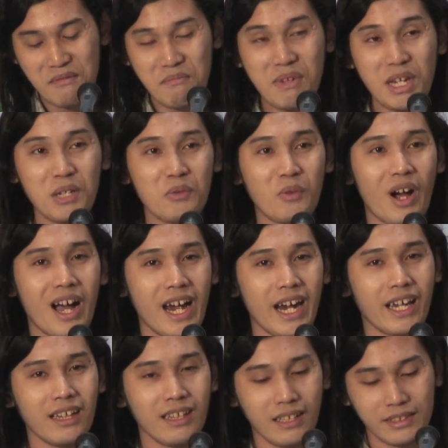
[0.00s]

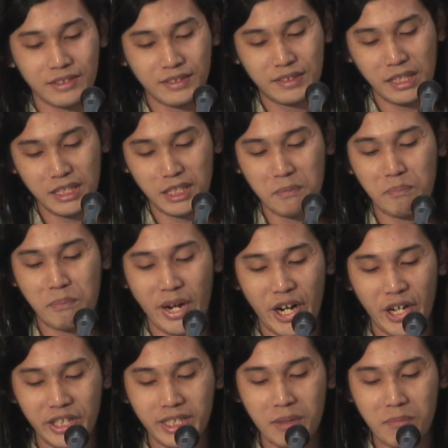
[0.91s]
Meanwhile, city
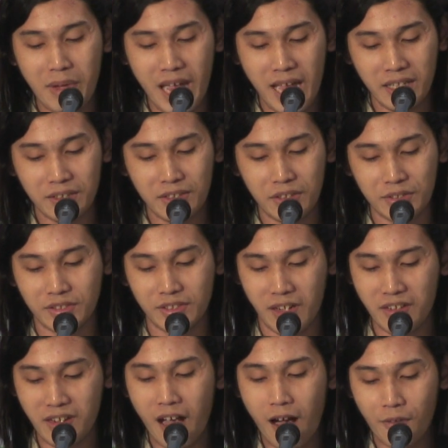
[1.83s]
pair demand
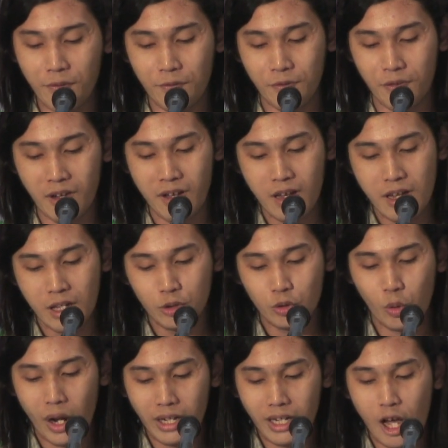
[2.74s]
is enough
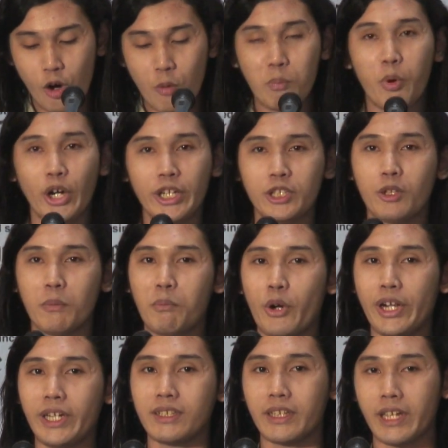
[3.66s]
to allow
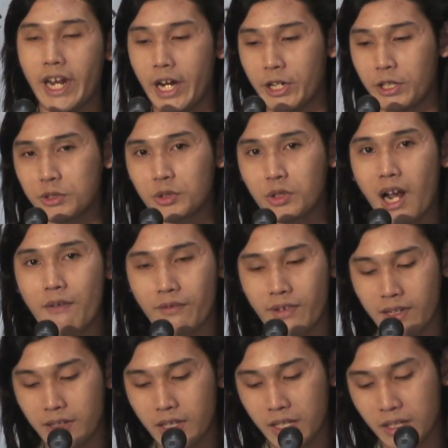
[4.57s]
point-to-point air
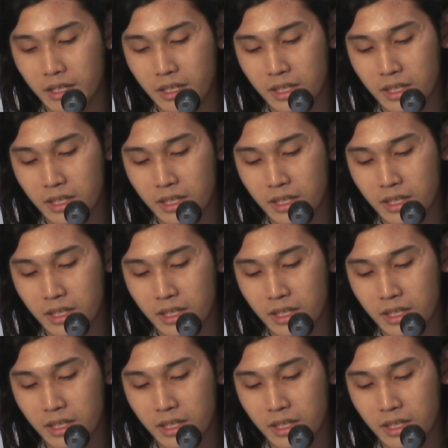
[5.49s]
travel.